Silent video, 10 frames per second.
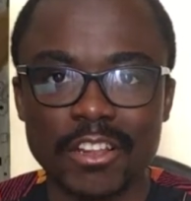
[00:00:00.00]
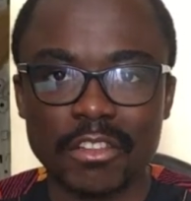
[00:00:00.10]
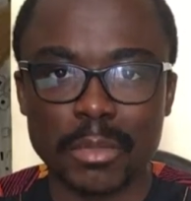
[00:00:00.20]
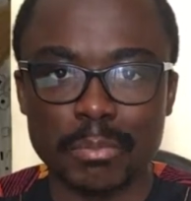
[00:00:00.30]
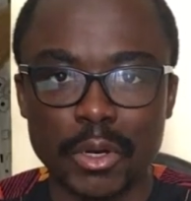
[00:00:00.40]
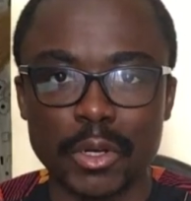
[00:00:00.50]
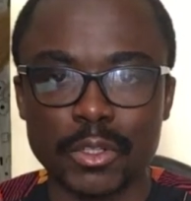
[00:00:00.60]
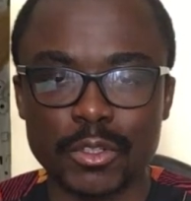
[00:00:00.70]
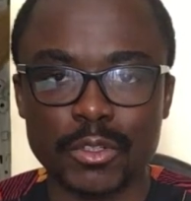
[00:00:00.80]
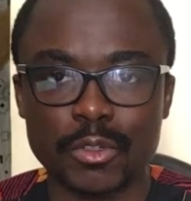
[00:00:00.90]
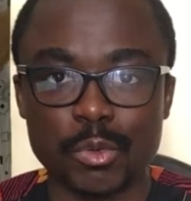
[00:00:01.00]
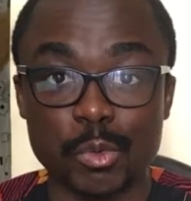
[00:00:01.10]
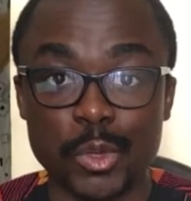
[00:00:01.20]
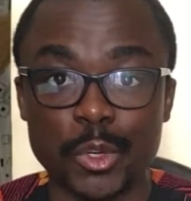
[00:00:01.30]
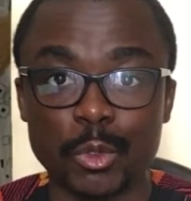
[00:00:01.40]
the board to
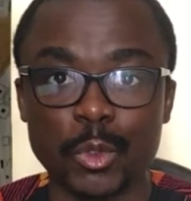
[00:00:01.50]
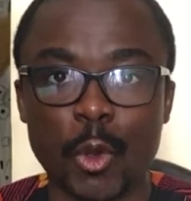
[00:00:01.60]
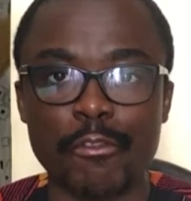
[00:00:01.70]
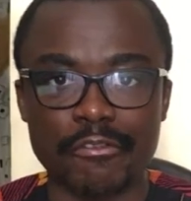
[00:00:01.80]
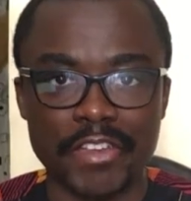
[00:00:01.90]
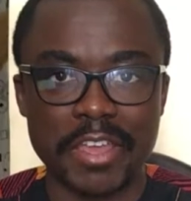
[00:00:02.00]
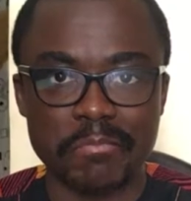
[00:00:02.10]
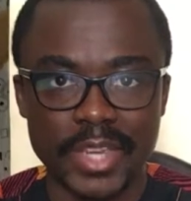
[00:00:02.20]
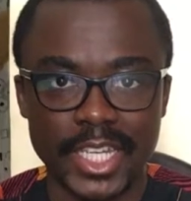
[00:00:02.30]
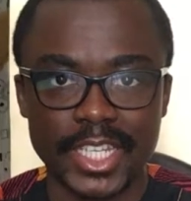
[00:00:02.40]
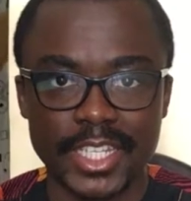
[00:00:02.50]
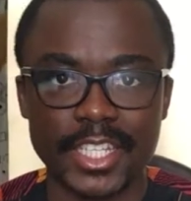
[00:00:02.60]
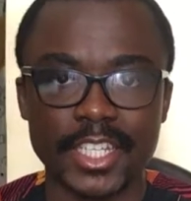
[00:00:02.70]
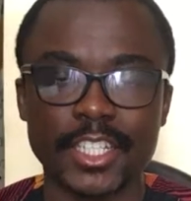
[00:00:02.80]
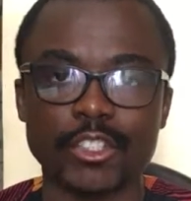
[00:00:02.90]
convey meaning
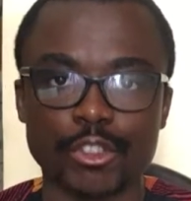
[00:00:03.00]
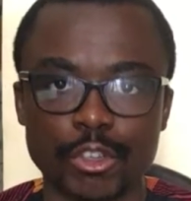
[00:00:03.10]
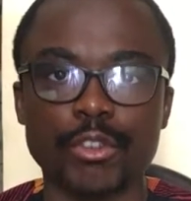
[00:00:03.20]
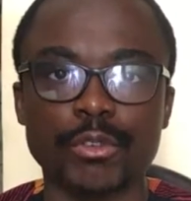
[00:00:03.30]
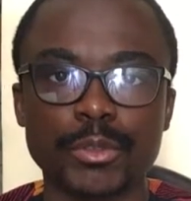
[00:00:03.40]
to you.